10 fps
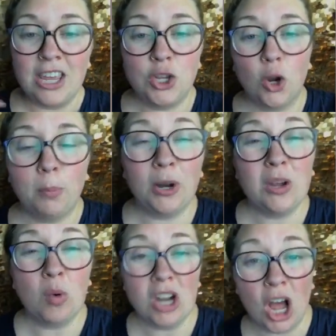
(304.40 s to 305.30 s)
you're
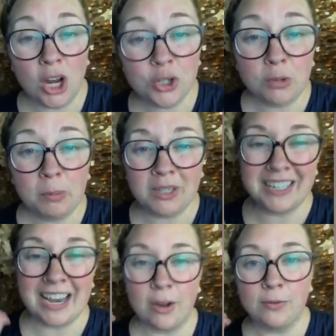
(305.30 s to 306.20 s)
putting
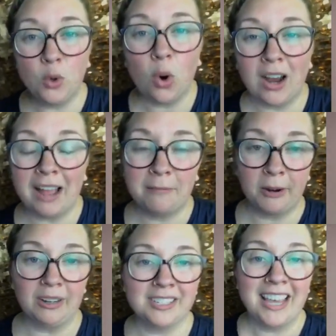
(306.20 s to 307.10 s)
100% of your
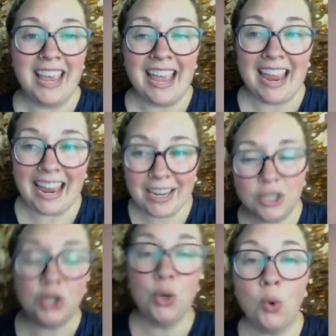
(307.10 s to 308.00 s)
efforts
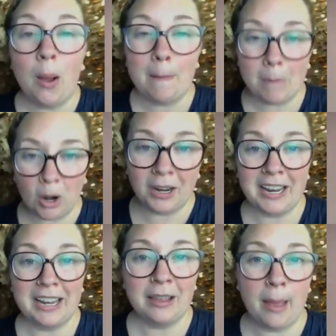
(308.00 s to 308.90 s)
into
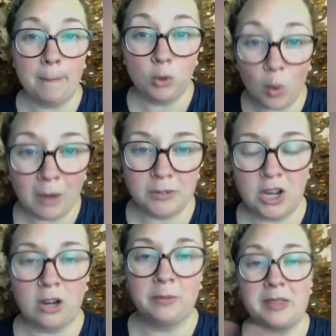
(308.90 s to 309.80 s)
marketing boudoir
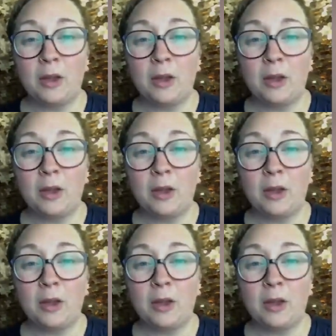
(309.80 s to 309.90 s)
photography.